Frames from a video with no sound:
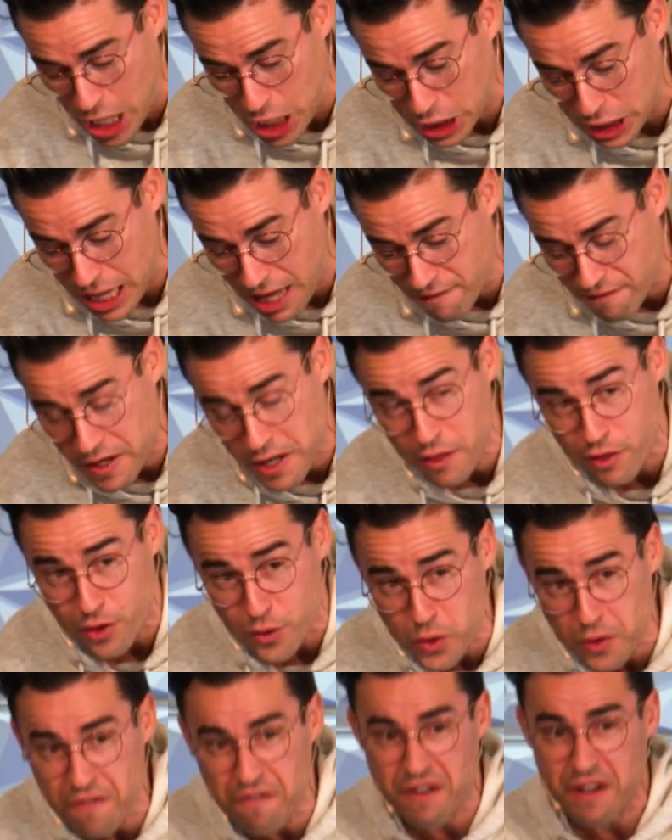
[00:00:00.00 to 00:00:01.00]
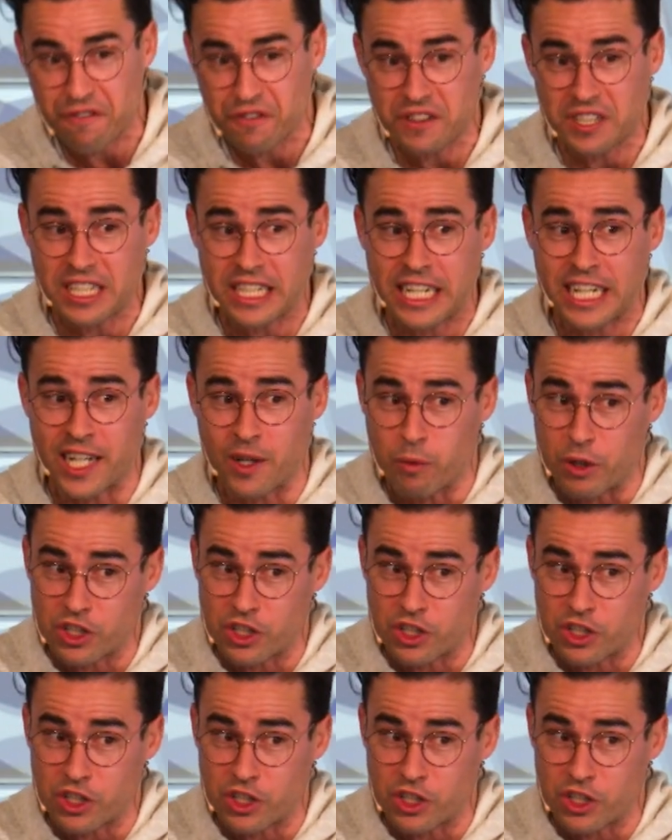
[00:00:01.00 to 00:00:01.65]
11 through 15,